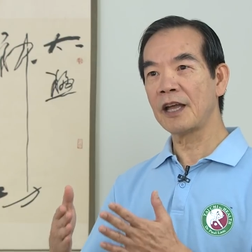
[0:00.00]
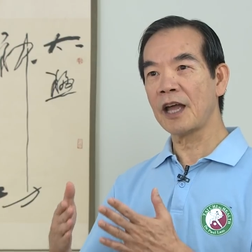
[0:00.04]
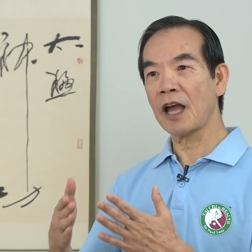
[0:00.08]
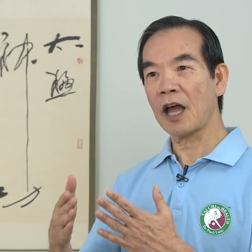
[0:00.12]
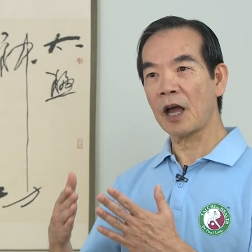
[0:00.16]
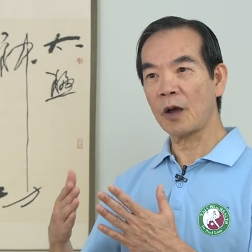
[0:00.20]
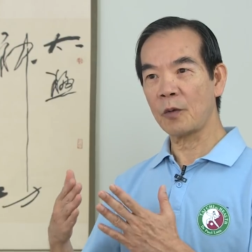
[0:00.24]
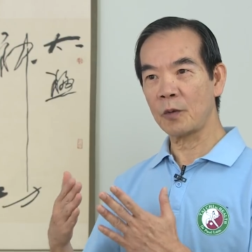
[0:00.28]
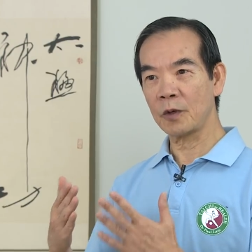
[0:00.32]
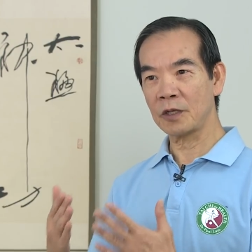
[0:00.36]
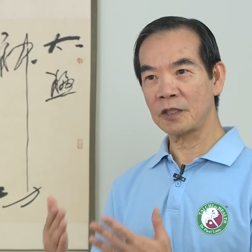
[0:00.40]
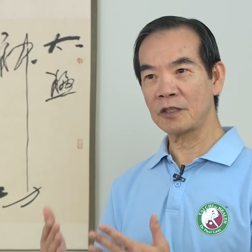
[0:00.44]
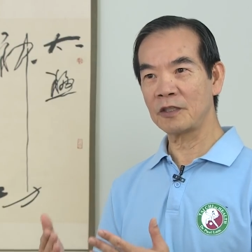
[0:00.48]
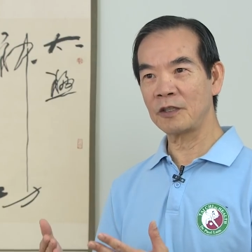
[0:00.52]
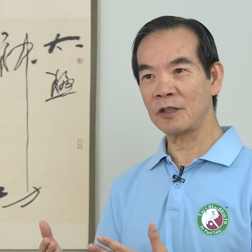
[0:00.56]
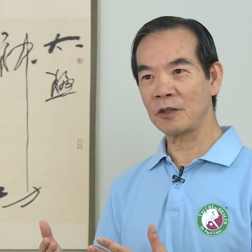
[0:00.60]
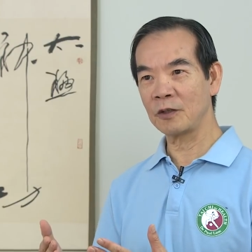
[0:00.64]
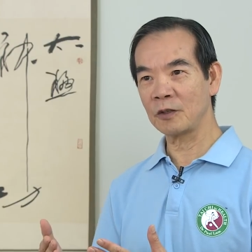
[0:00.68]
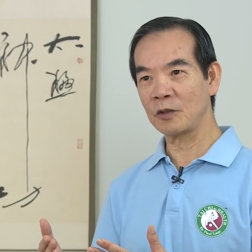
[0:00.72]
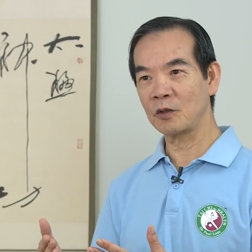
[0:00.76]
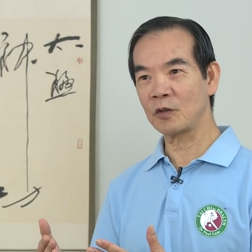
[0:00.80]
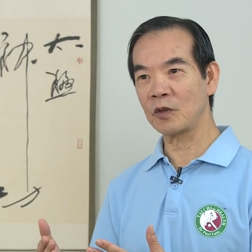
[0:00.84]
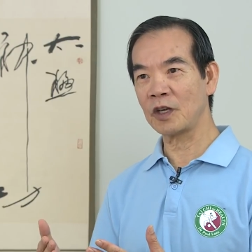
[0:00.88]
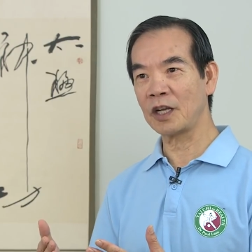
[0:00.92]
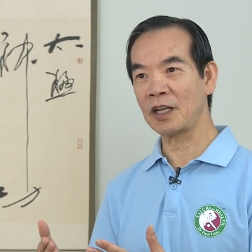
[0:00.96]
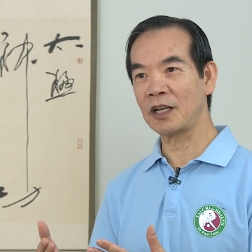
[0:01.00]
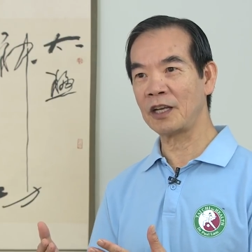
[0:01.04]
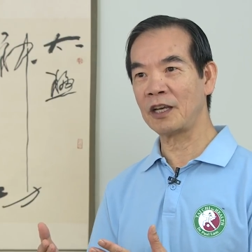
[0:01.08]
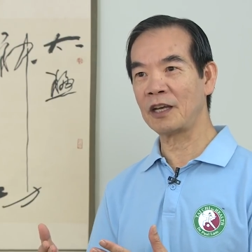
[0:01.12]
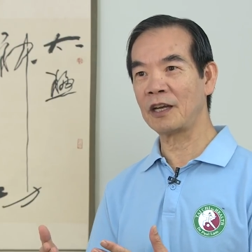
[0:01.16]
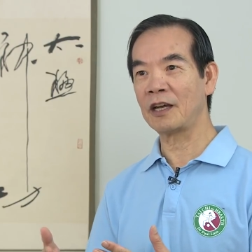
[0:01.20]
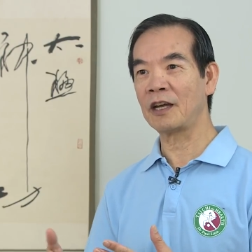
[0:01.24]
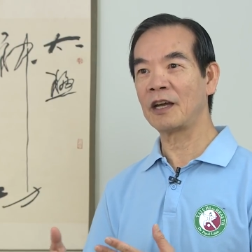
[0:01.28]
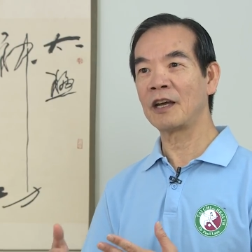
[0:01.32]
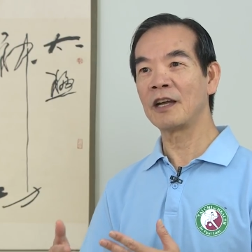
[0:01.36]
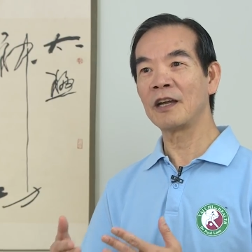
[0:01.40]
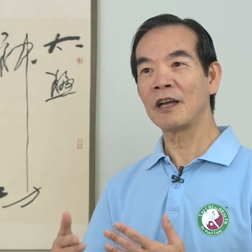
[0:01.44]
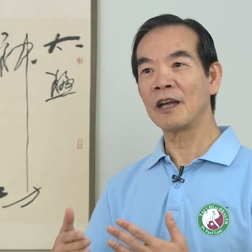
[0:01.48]
I was in
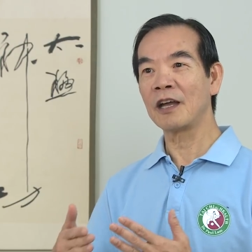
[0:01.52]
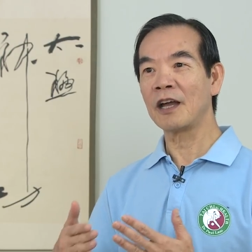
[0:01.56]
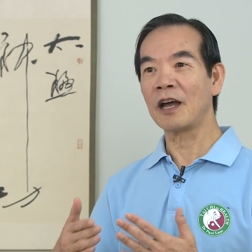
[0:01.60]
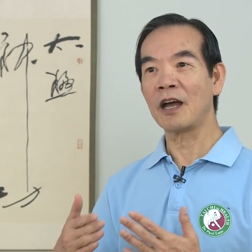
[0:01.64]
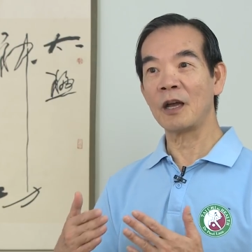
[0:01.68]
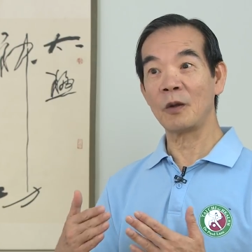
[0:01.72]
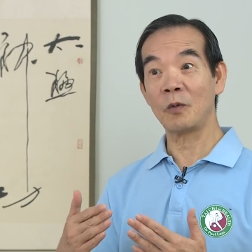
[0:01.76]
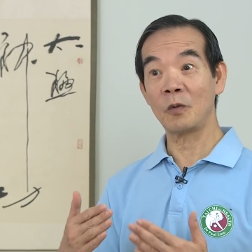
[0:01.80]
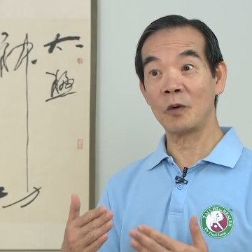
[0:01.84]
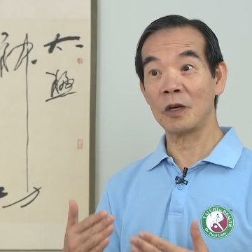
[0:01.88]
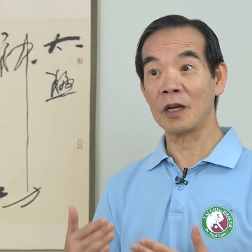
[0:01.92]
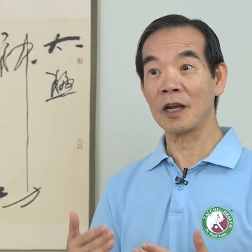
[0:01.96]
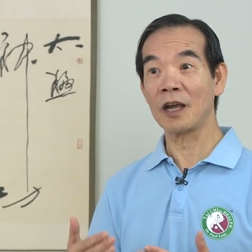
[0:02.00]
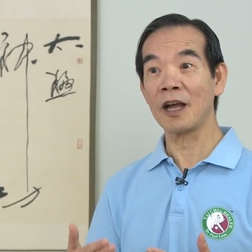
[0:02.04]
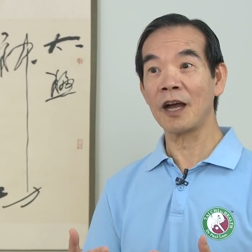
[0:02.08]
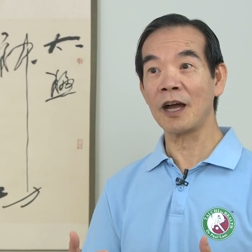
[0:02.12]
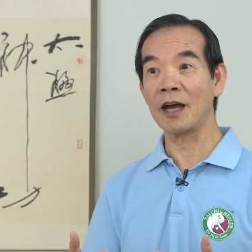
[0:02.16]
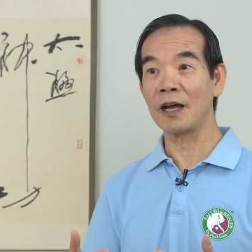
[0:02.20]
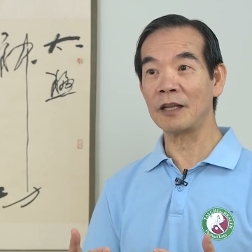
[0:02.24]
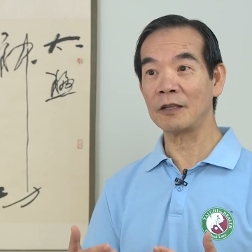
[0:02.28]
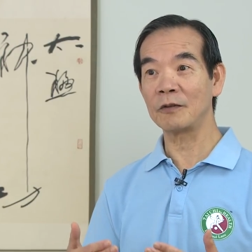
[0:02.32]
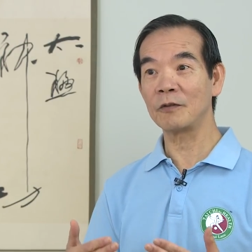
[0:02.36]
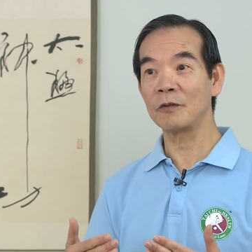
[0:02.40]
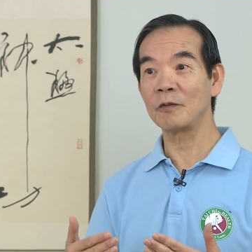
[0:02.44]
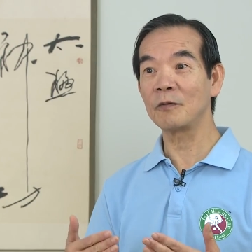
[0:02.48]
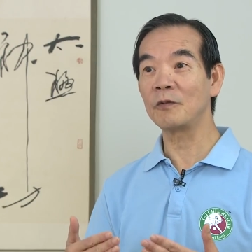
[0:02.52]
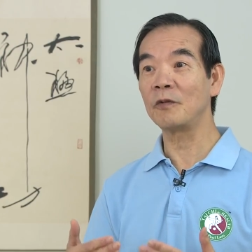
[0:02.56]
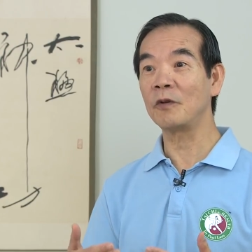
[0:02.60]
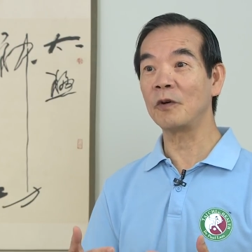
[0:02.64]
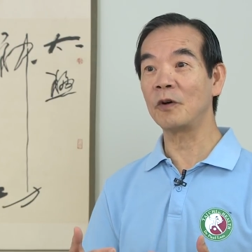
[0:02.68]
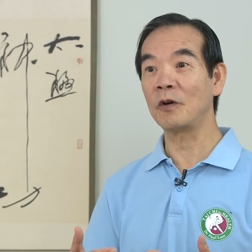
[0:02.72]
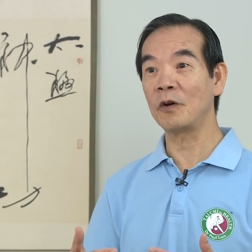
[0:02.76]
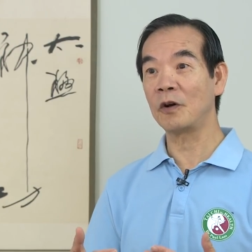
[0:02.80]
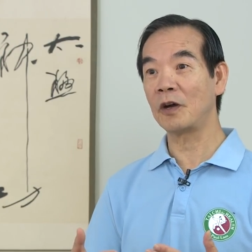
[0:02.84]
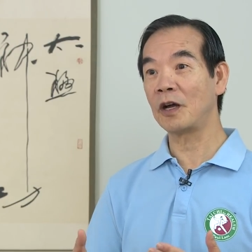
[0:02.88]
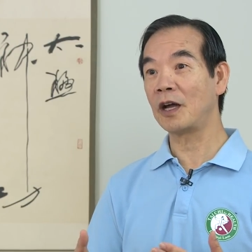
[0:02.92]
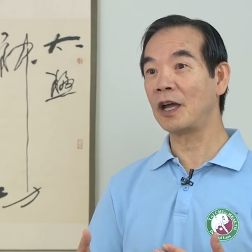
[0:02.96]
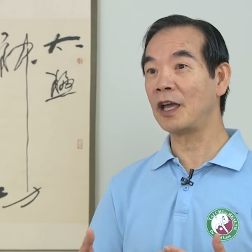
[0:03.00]
Australia. I worked hard
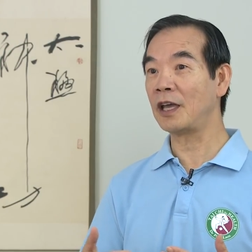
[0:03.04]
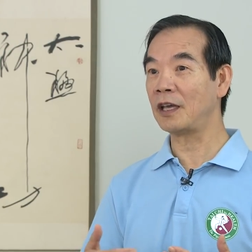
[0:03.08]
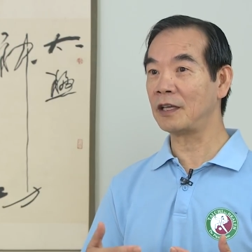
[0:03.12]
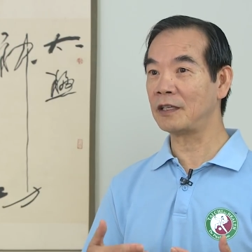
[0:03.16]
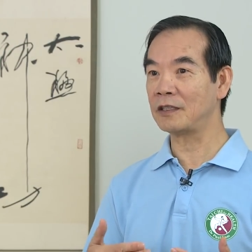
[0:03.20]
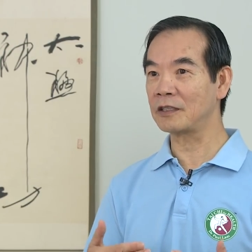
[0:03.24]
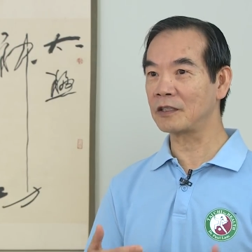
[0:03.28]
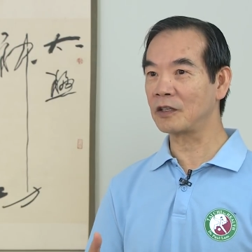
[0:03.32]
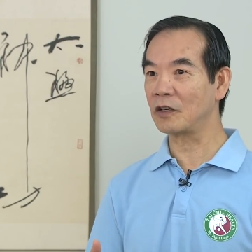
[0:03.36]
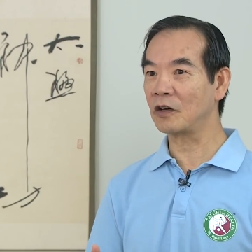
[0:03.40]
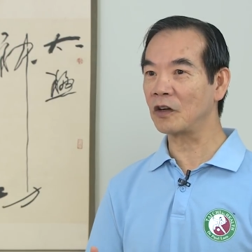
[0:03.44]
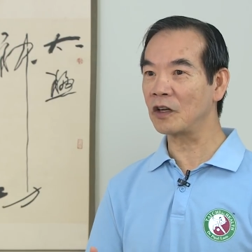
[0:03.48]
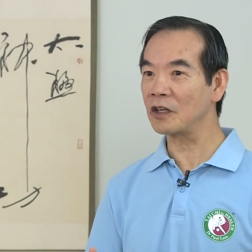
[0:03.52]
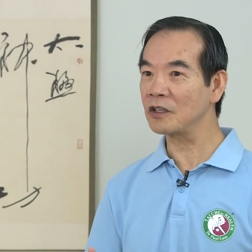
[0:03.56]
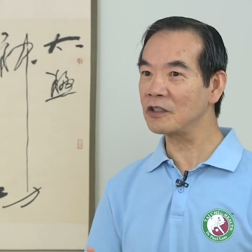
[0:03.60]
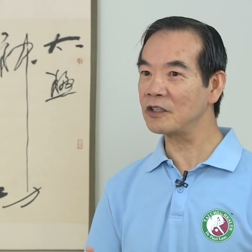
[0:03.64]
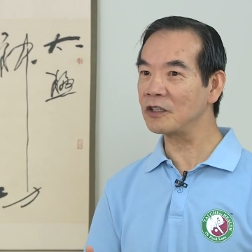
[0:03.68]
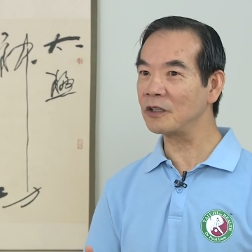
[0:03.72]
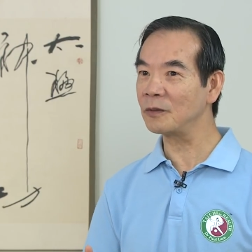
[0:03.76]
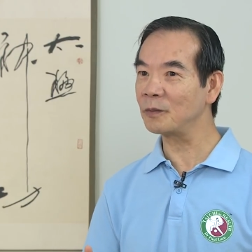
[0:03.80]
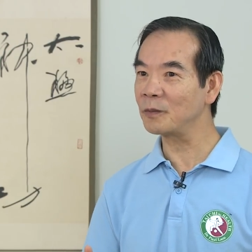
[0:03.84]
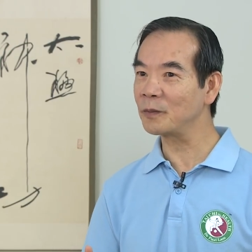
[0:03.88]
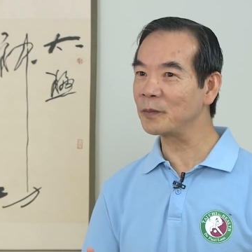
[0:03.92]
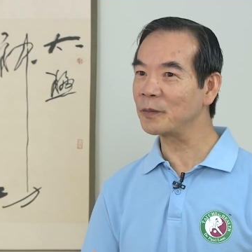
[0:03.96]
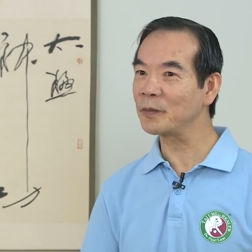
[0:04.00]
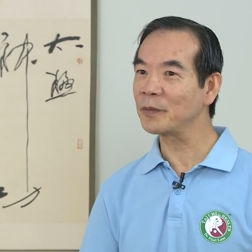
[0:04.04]
for a scholarship,